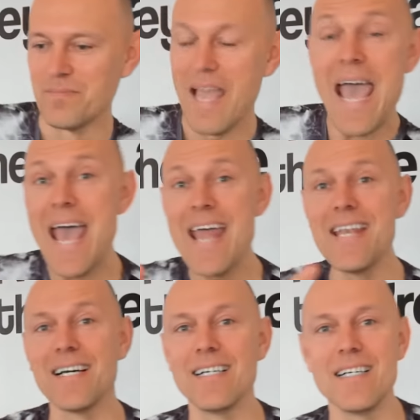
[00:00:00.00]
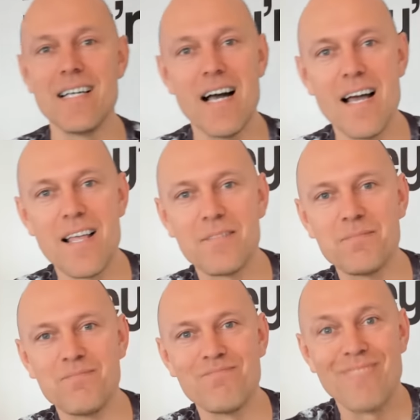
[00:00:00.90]
and,
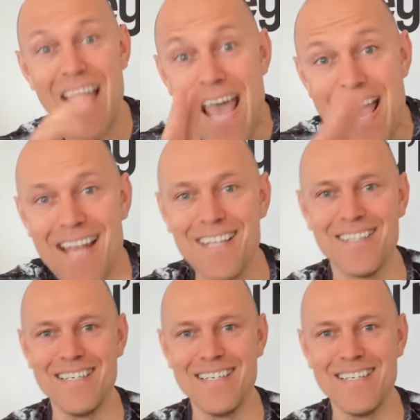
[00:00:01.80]
and,